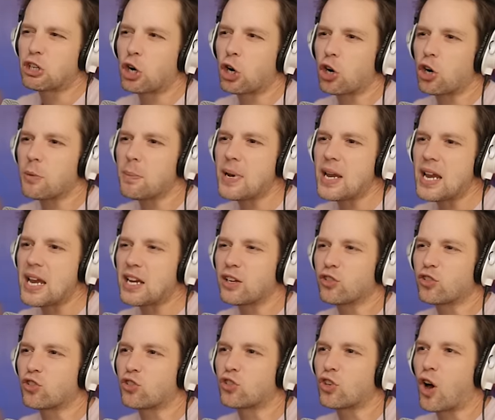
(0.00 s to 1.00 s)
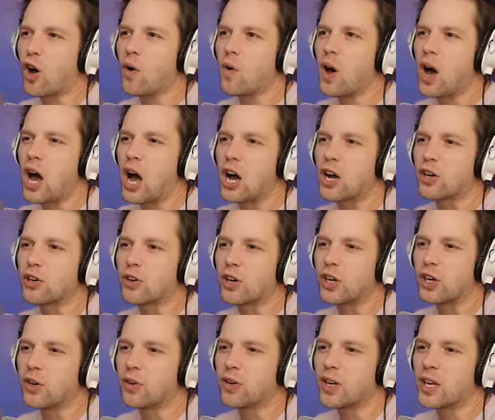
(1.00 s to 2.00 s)
Kirby is so hungry,
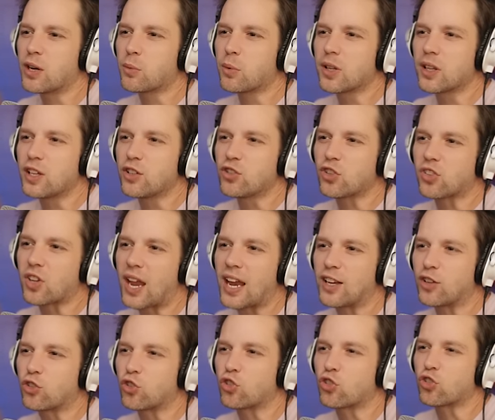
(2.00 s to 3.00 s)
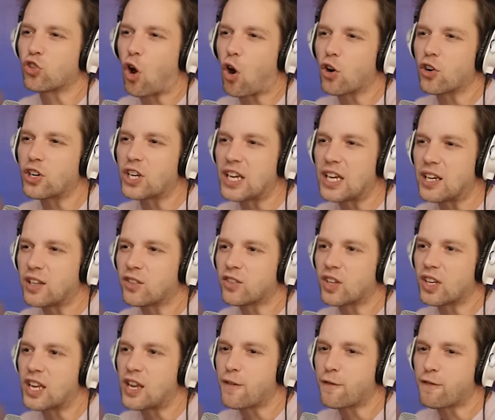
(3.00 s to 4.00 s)
dude. He really just ate sardines
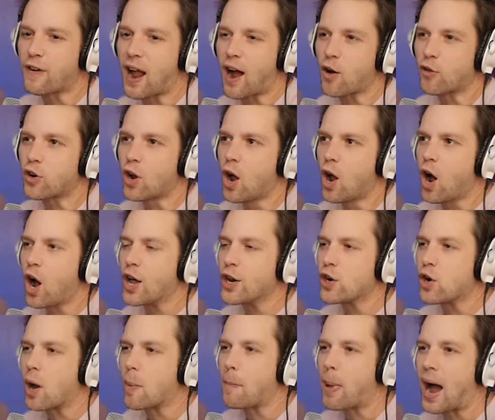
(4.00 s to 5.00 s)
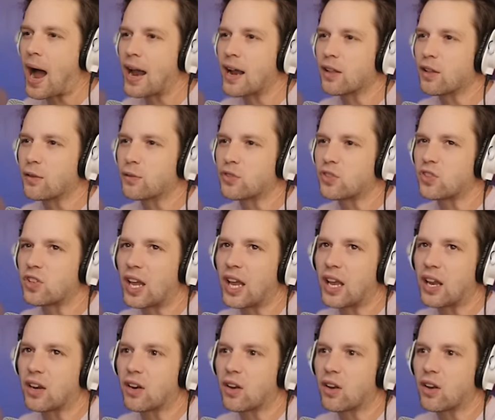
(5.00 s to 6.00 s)
that he found under a pile of sand.